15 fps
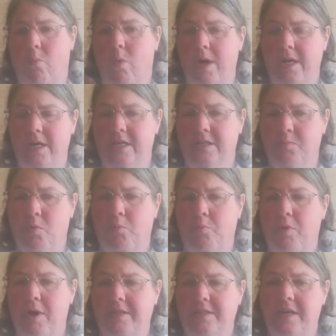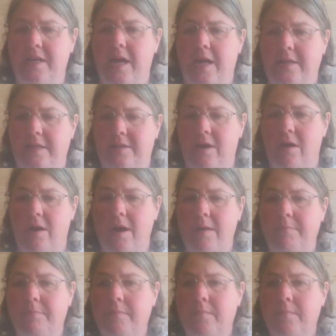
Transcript: what is more pressing at the time.